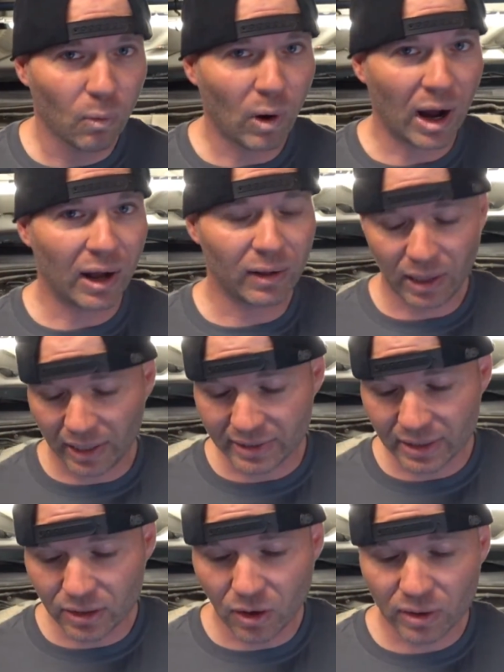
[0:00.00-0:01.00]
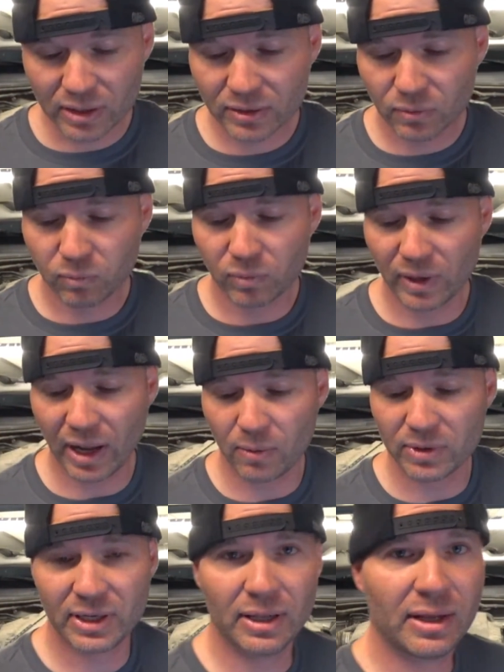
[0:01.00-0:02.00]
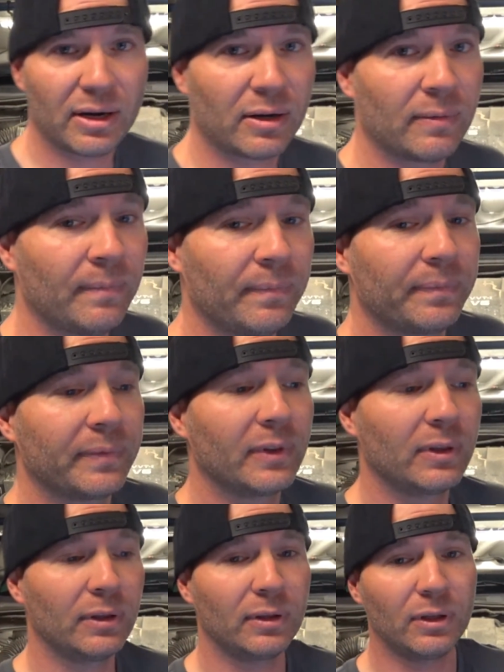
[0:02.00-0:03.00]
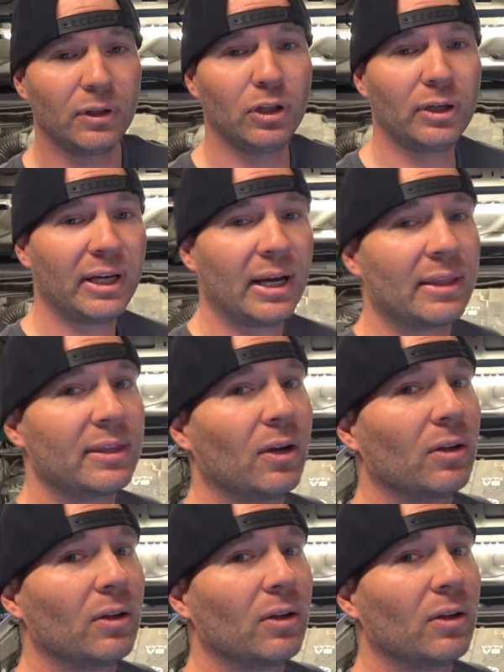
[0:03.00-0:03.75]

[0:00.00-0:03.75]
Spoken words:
While I did notice when I was in there looking at the